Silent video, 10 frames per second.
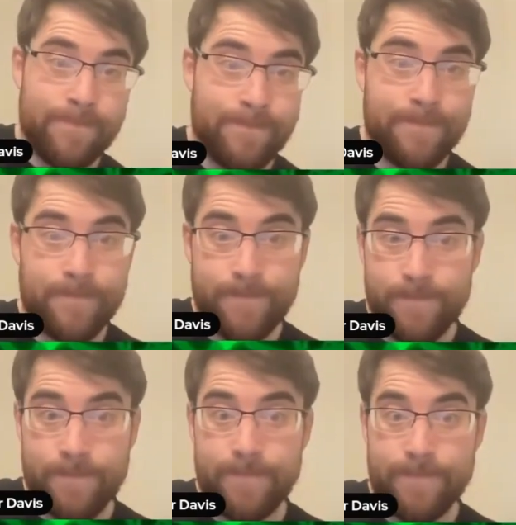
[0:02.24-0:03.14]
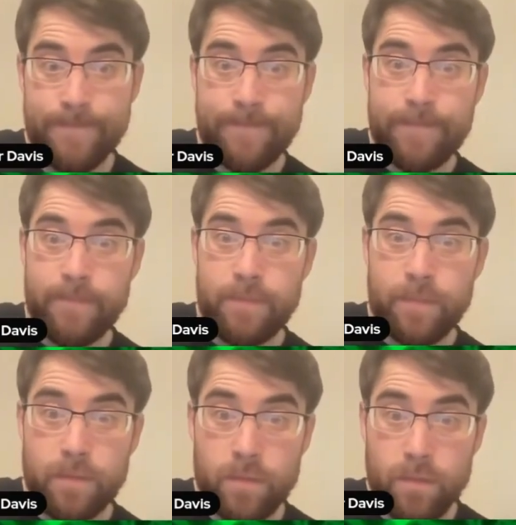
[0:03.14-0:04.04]

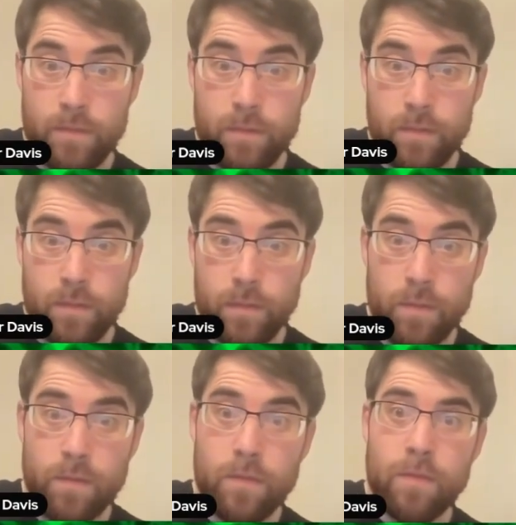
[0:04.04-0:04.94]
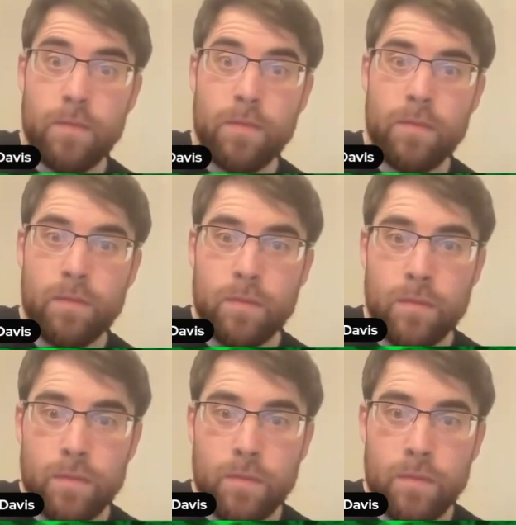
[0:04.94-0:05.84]

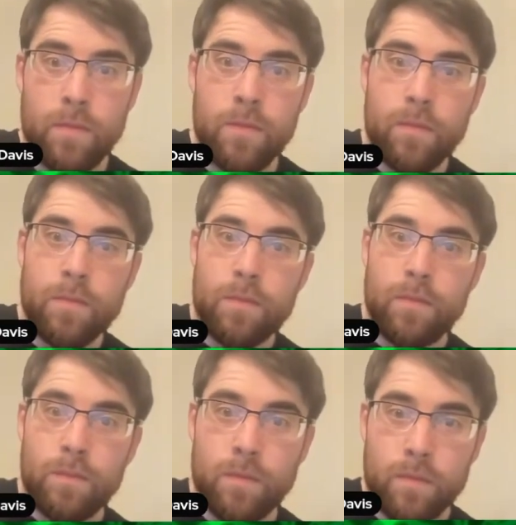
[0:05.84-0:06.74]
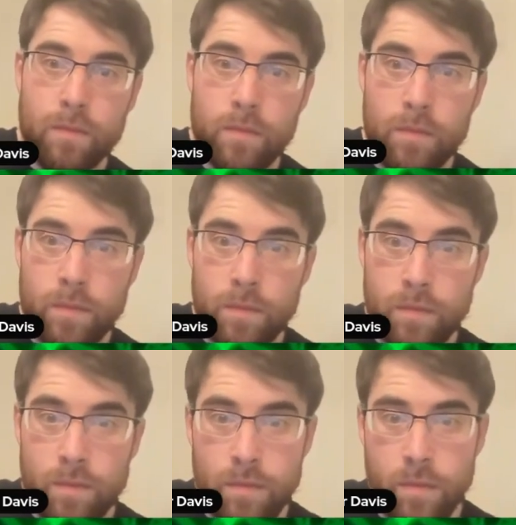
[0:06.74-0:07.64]

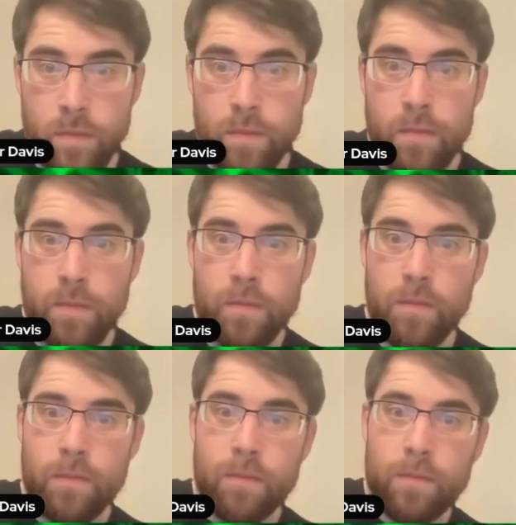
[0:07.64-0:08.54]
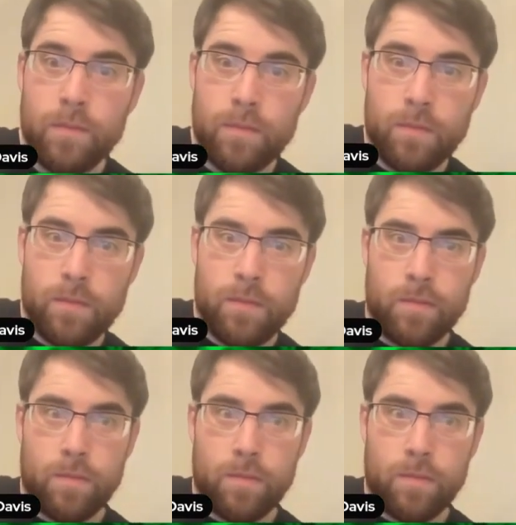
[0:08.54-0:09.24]
[no speech]